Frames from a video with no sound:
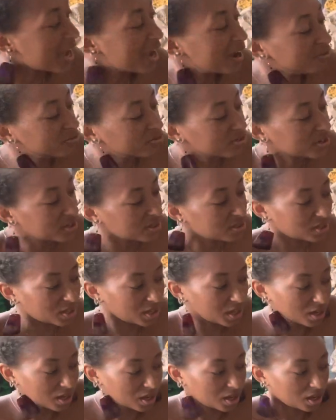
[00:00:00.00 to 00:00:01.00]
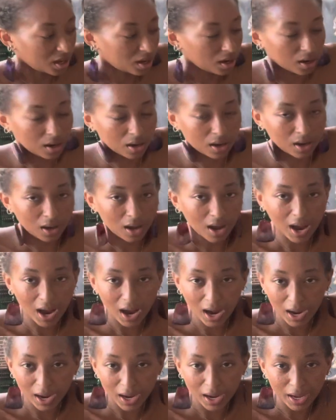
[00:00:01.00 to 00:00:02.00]
everything
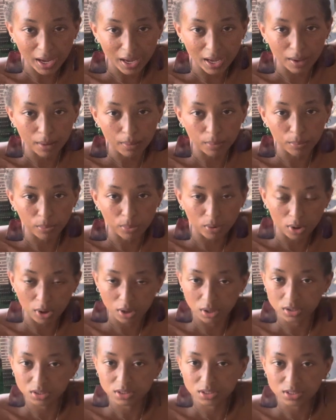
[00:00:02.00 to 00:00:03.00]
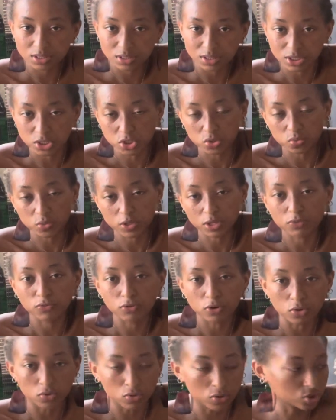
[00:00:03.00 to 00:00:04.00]
I bought this week for
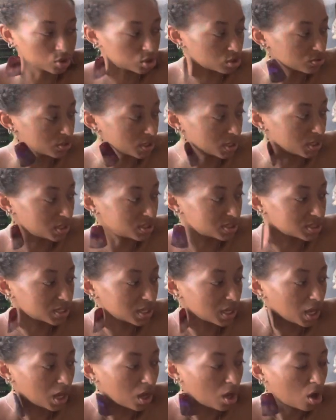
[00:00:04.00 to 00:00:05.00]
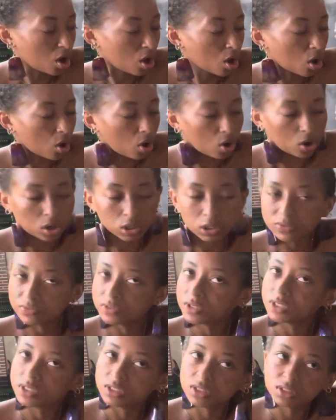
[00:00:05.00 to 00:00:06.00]
groceries. All of
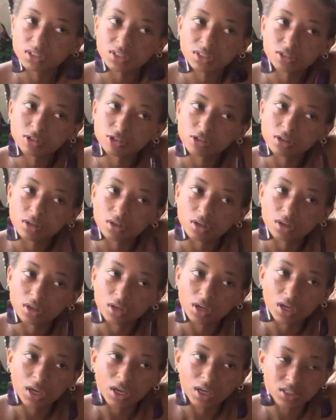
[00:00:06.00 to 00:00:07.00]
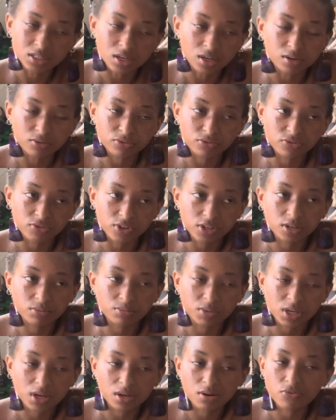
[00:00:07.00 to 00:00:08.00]
this is gonna feed
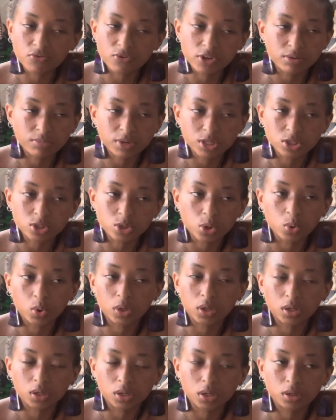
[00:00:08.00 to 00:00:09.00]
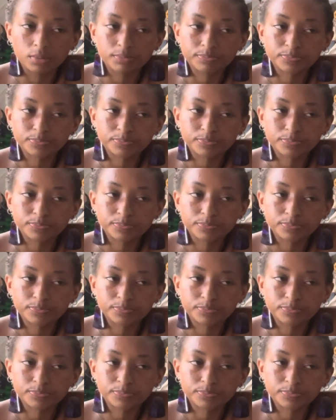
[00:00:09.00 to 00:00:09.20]
me and feed me so good.